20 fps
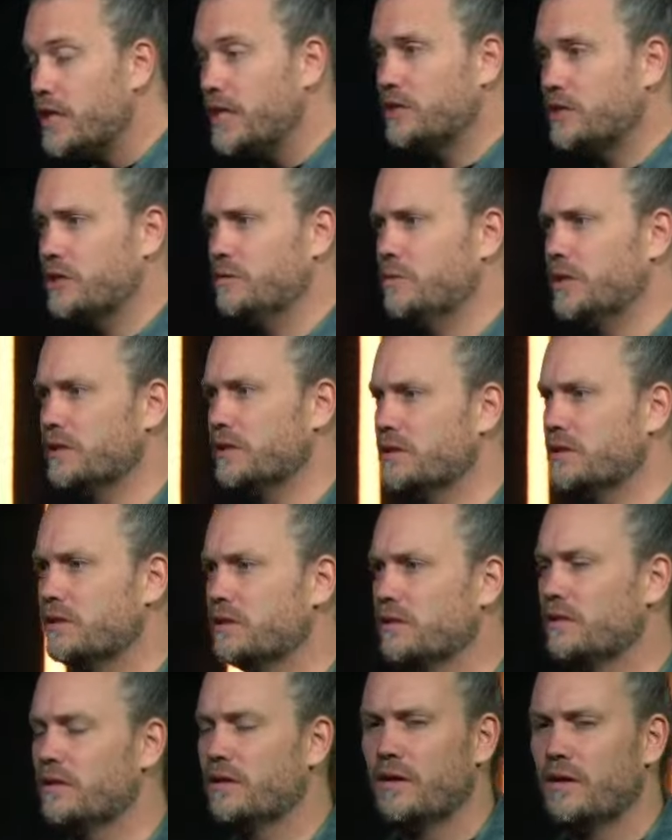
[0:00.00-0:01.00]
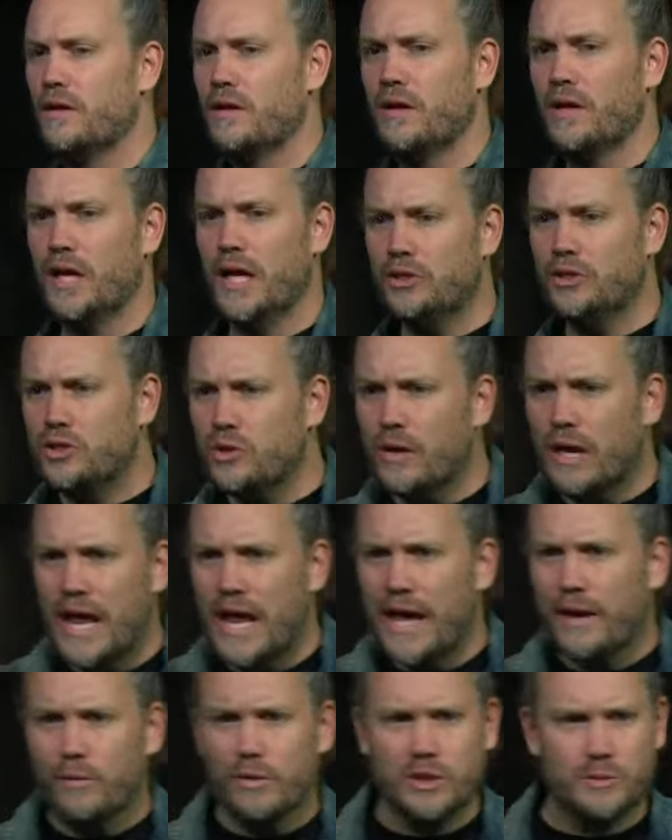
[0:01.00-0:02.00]
Testament into a
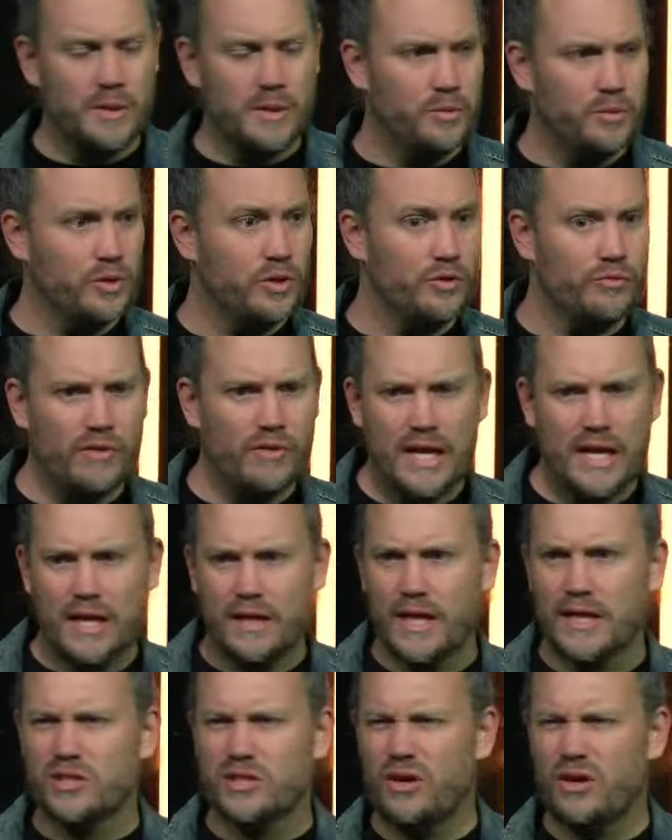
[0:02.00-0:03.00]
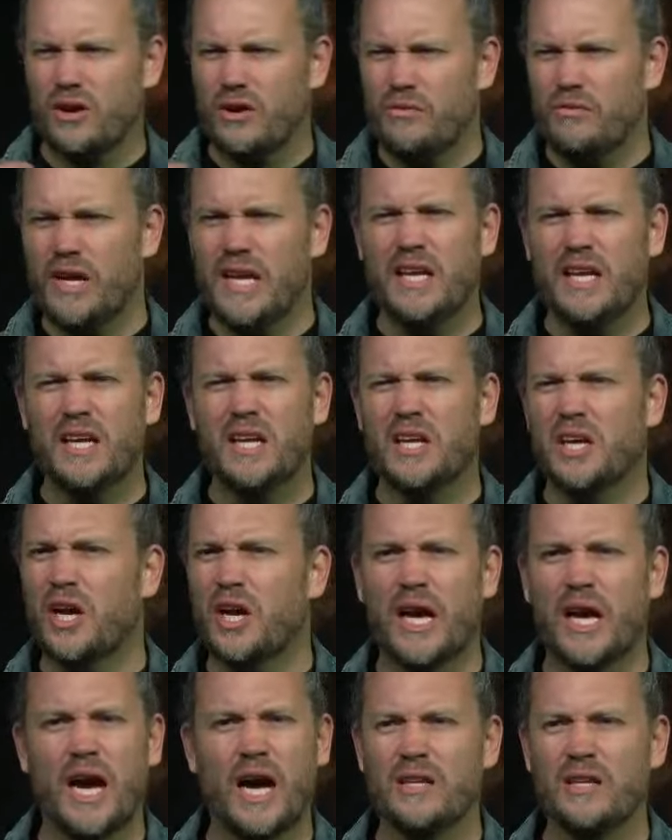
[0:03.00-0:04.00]
language people could read, and they started reading it and
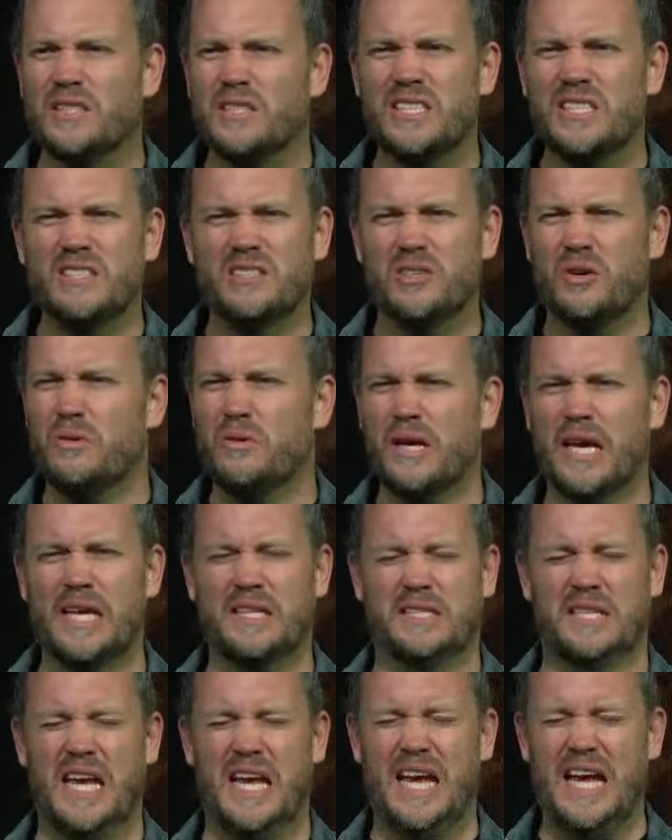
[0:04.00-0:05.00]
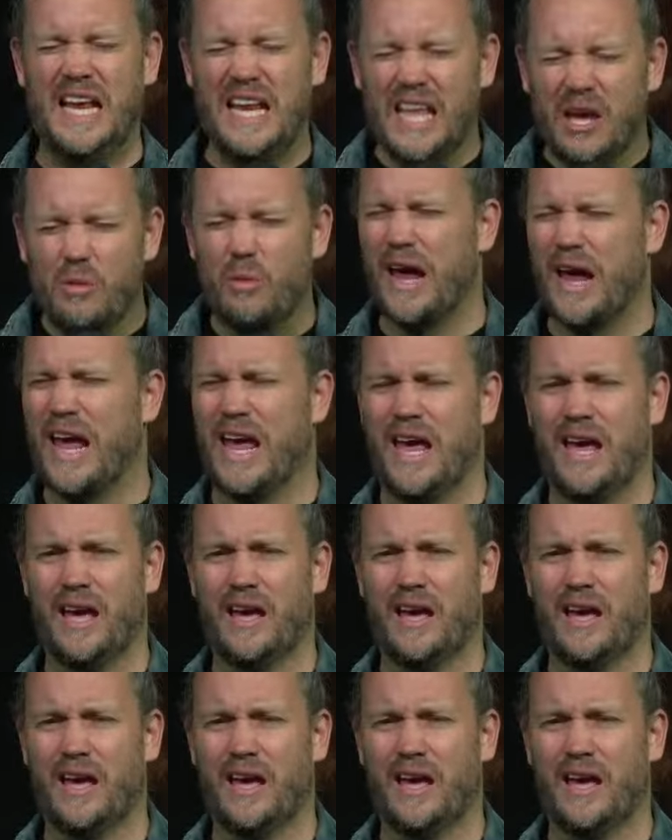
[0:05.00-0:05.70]
going, I don't see soul cakes anywhere.